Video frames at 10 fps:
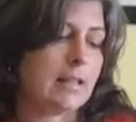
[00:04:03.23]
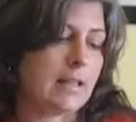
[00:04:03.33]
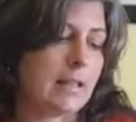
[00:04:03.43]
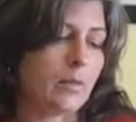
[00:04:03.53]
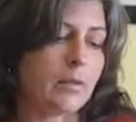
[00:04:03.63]

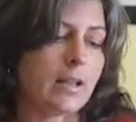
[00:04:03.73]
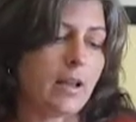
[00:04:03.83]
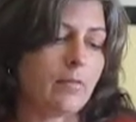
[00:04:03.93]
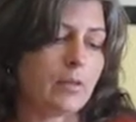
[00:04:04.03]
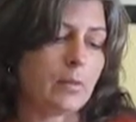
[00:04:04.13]
It's equally
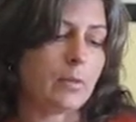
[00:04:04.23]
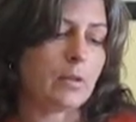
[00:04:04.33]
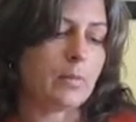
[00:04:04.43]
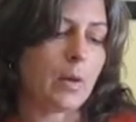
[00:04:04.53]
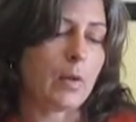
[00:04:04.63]

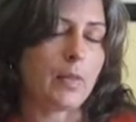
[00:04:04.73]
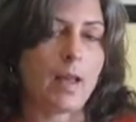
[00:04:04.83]
comfortable in both.